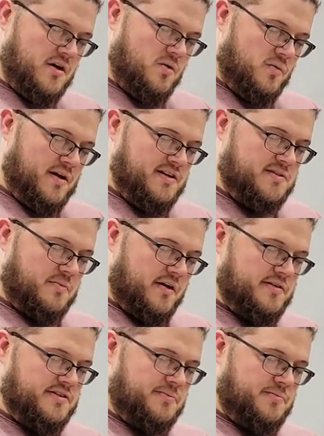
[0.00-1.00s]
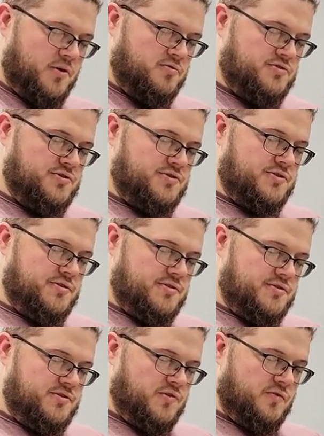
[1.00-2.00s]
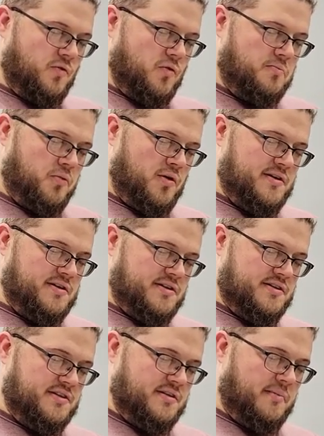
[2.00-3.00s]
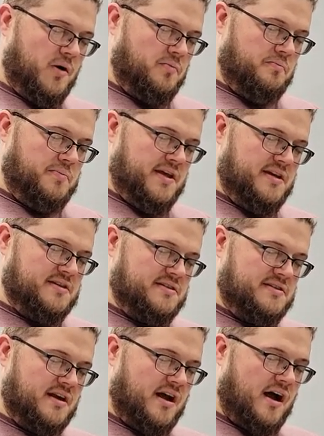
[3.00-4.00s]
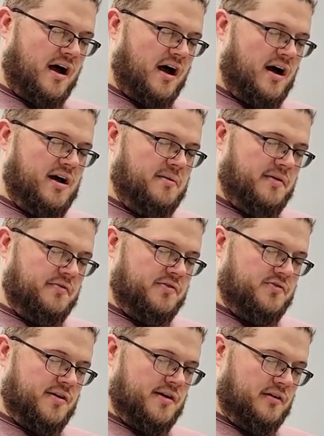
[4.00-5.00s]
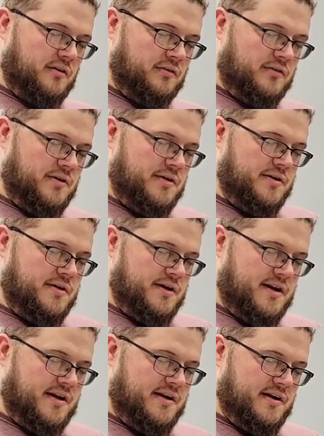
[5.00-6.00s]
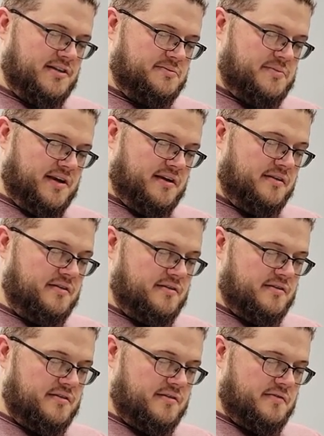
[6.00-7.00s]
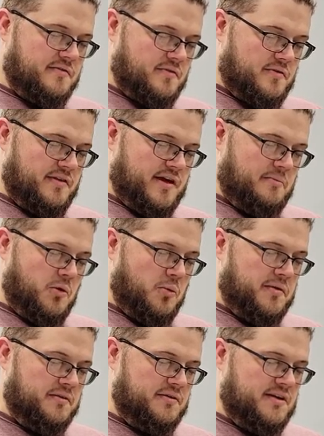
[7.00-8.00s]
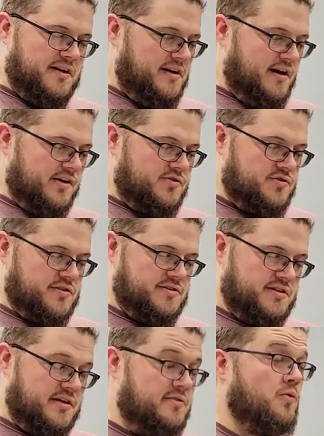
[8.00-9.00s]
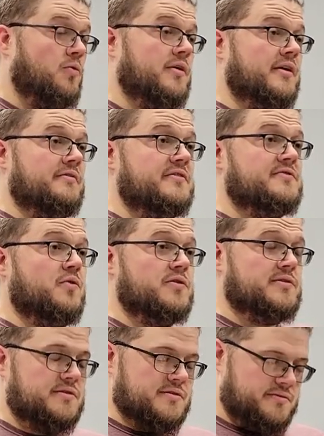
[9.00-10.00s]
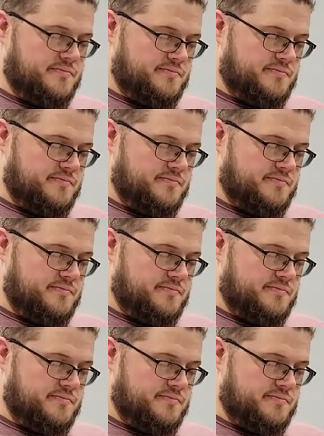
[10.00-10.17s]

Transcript: When his brothers approached, Jafar pointed to the mountain peaks high above the trail. He did not speak, for in that moment he did not trust the authority of his voice.